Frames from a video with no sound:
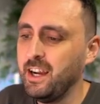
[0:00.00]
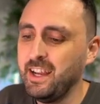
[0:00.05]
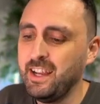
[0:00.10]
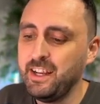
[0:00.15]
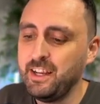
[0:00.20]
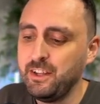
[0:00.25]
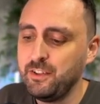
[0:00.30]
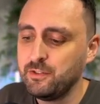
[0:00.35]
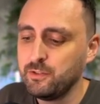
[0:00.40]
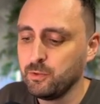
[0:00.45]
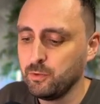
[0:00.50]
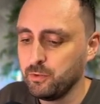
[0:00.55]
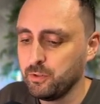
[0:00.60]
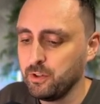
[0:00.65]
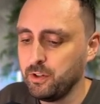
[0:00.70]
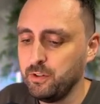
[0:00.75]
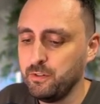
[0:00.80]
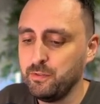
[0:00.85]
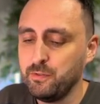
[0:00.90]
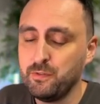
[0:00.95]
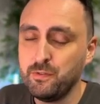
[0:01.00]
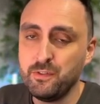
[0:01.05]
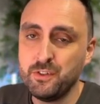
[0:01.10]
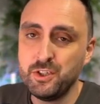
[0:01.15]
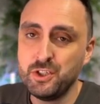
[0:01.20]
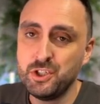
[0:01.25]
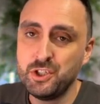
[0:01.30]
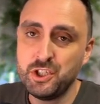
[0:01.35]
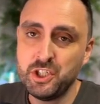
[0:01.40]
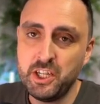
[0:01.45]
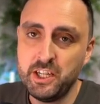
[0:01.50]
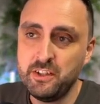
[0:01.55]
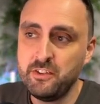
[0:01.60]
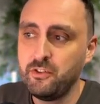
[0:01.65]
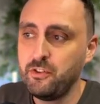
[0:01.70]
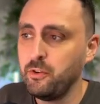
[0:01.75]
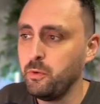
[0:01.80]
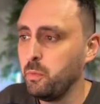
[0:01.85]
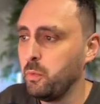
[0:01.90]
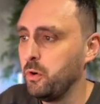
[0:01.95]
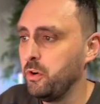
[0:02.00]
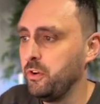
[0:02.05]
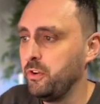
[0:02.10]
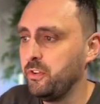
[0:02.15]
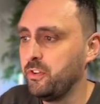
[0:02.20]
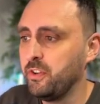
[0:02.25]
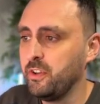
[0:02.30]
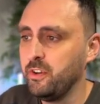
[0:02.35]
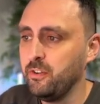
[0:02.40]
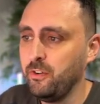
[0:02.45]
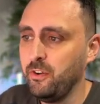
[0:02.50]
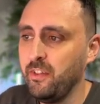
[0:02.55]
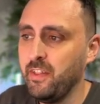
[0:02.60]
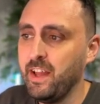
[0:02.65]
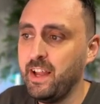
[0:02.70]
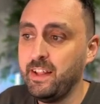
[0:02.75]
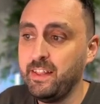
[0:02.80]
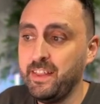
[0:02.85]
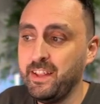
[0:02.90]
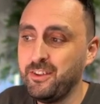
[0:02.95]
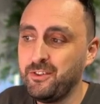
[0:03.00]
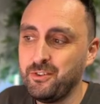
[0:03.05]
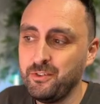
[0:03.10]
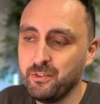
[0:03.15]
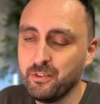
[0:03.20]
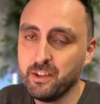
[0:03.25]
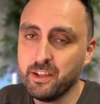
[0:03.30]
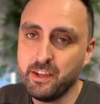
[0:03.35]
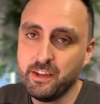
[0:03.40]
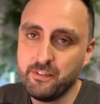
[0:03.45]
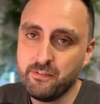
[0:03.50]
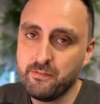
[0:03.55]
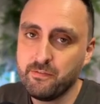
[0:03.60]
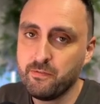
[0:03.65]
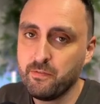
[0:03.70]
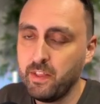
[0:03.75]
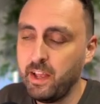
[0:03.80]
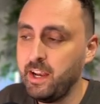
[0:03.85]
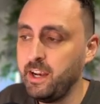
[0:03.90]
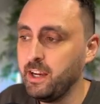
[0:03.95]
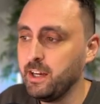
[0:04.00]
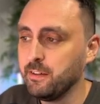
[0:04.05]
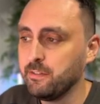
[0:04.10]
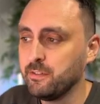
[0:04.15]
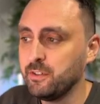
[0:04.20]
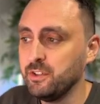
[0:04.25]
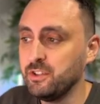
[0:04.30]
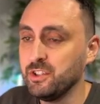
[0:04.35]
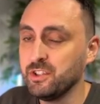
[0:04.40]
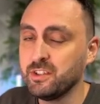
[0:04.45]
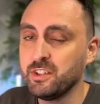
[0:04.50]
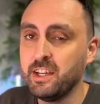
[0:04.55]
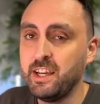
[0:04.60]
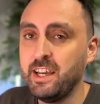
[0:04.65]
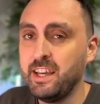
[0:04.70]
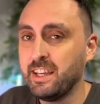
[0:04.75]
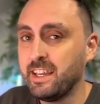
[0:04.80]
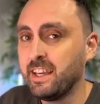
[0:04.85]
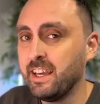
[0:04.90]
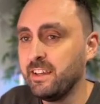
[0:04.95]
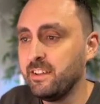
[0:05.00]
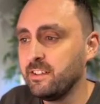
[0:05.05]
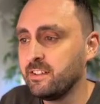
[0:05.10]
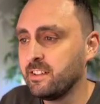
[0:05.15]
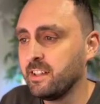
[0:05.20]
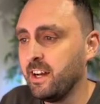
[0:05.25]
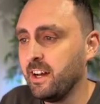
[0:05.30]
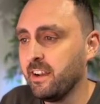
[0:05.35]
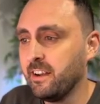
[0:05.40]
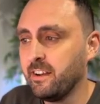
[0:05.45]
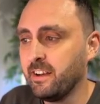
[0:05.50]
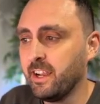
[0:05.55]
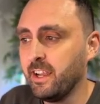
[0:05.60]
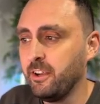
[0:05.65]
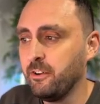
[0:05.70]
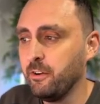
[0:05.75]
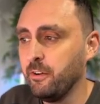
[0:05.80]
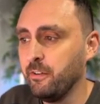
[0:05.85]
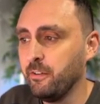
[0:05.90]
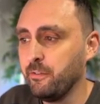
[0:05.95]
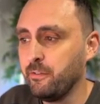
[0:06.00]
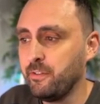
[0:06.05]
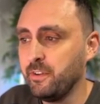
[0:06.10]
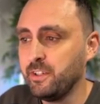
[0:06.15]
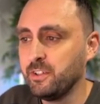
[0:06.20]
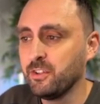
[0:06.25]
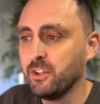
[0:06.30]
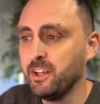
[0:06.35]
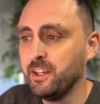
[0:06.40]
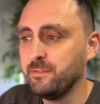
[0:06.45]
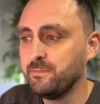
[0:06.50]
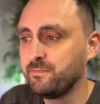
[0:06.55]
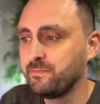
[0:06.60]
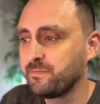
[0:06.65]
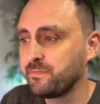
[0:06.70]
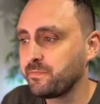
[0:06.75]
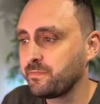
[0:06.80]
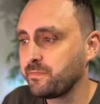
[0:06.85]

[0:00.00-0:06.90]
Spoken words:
any sort of your sheets, your words, and all of that, and that's usually enough to just get you started and get you over the finish line.